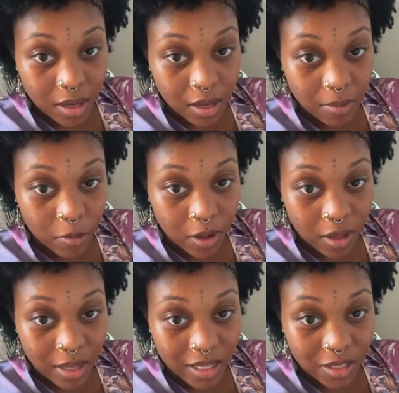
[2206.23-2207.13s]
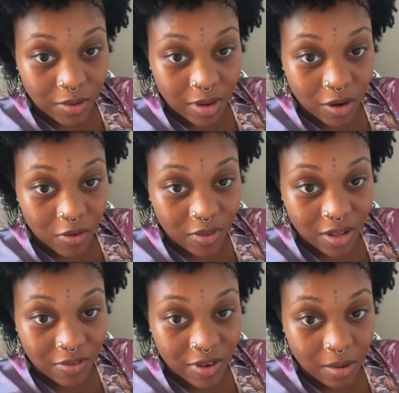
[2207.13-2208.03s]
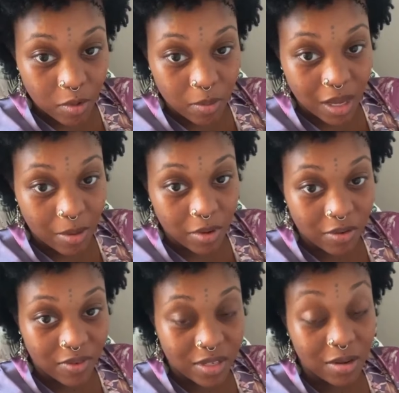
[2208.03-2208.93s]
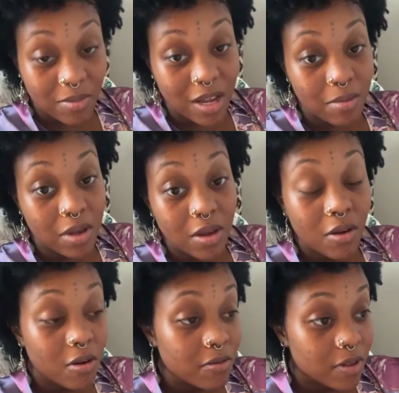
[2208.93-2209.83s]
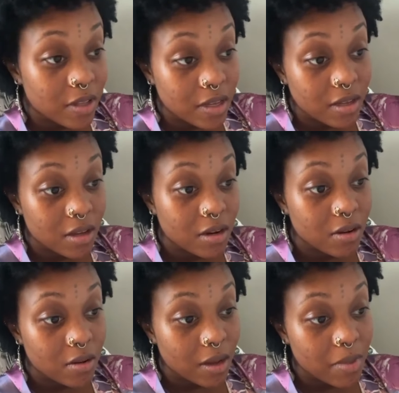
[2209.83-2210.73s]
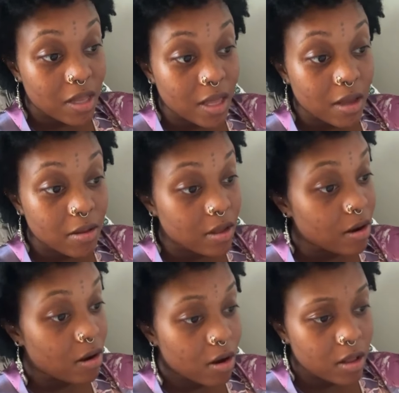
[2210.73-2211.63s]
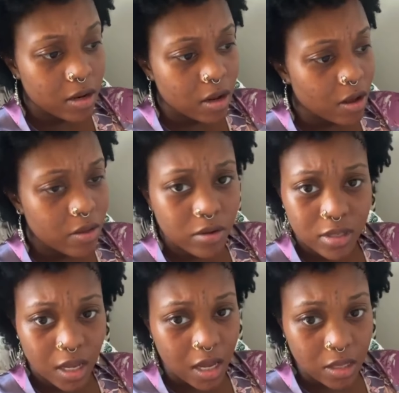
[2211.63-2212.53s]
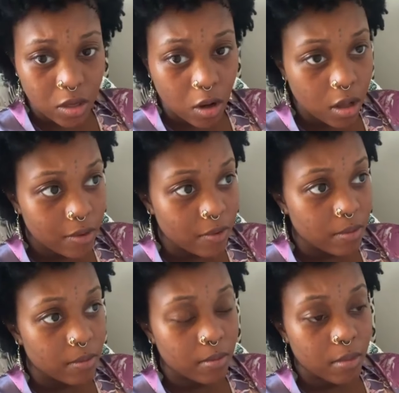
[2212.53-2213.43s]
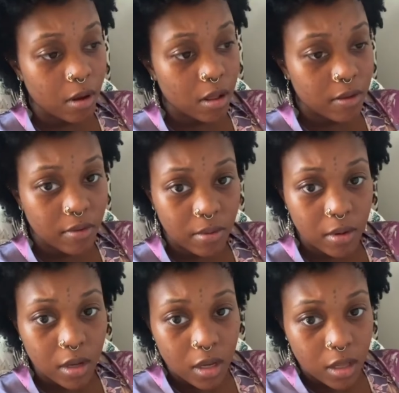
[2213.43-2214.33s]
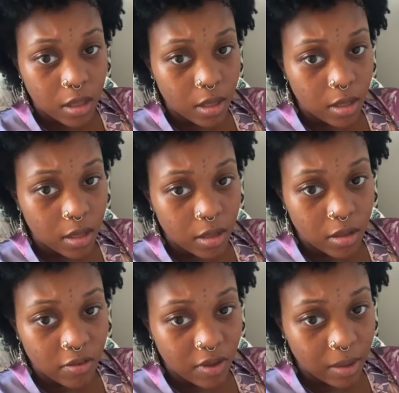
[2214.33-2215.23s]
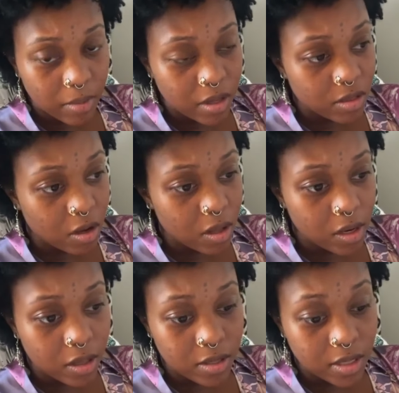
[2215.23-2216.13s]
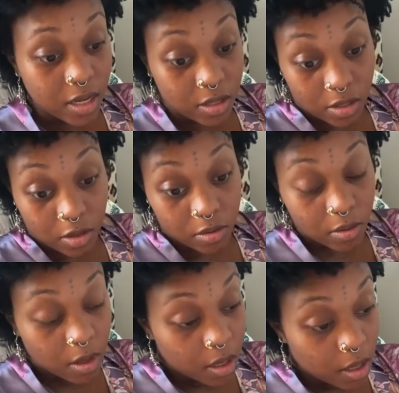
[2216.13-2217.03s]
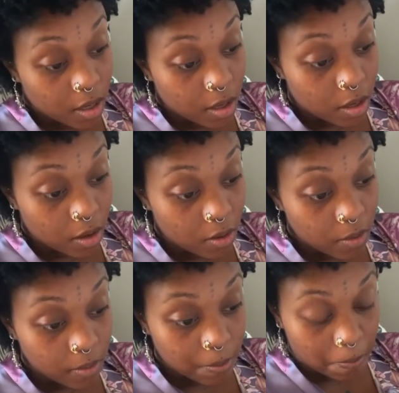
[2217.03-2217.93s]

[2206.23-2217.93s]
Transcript: Um, well, that's great. Hopefully, the family will be able to visit the baby. Hopefully, you know, I mean, they they're all in other states. All of them, all of them. The the family is all in other states. So, you know,